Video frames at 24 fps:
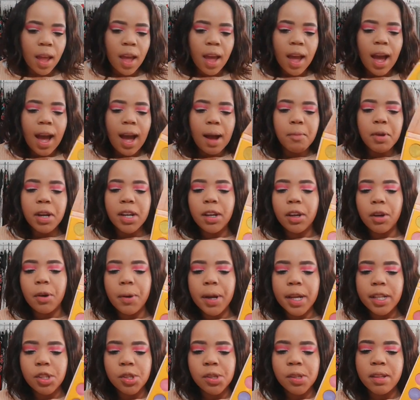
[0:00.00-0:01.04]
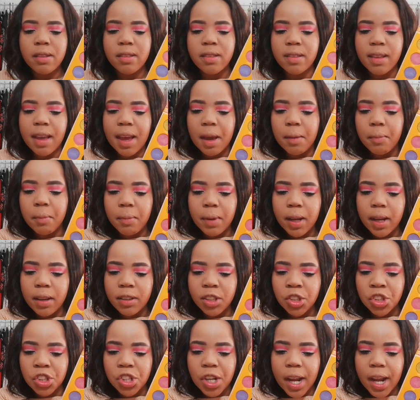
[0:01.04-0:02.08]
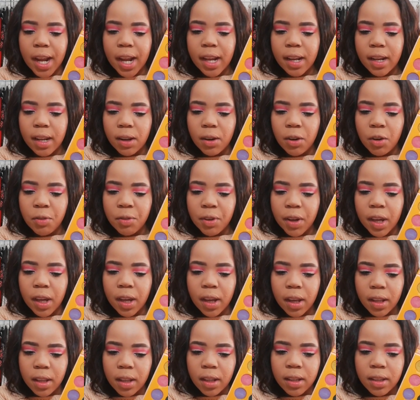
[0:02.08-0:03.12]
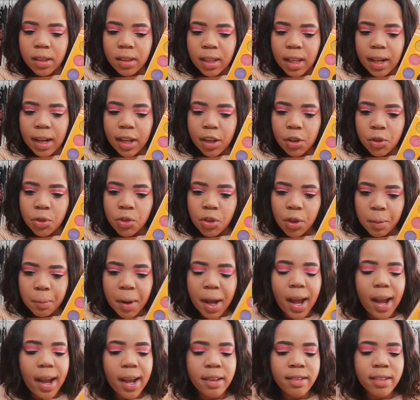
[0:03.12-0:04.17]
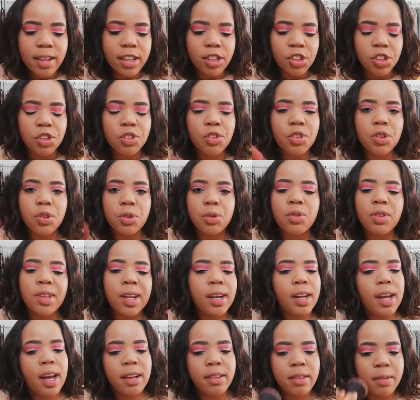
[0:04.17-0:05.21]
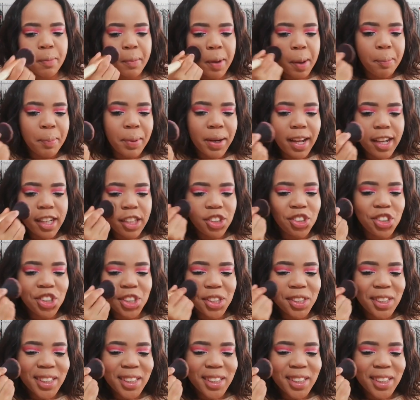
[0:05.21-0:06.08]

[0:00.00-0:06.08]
I'm gonna go into the same shade over here that I used on my eyes and just use that as my blush.